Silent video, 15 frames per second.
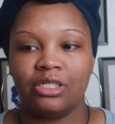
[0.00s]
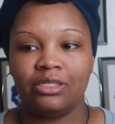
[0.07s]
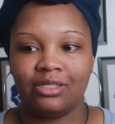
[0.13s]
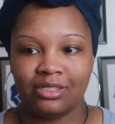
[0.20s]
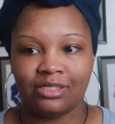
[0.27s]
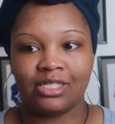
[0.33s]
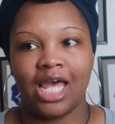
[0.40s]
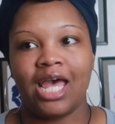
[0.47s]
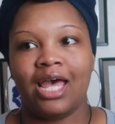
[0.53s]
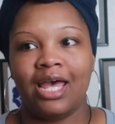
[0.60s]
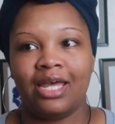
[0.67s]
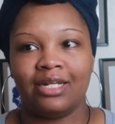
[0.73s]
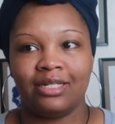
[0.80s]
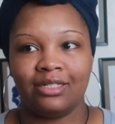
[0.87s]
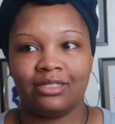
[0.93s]

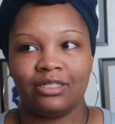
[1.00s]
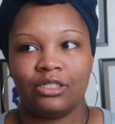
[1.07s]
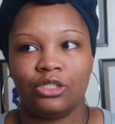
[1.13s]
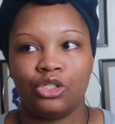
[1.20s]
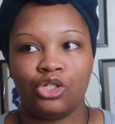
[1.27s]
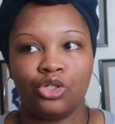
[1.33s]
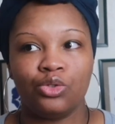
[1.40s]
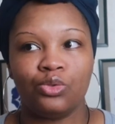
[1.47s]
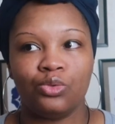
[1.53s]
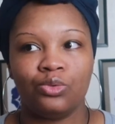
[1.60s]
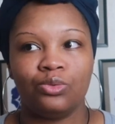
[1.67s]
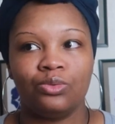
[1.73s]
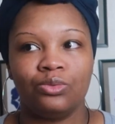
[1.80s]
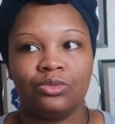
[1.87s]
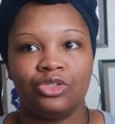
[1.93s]
decided
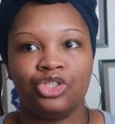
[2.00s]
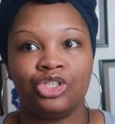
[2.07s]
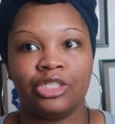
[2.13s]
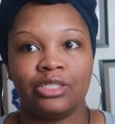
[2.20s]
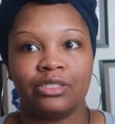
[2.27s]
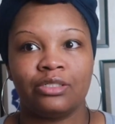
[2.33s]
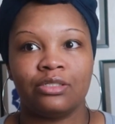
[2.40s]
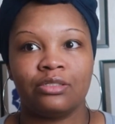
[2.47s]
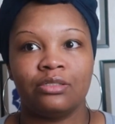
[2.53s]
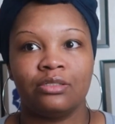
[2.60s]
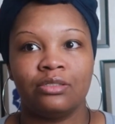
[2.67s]
to just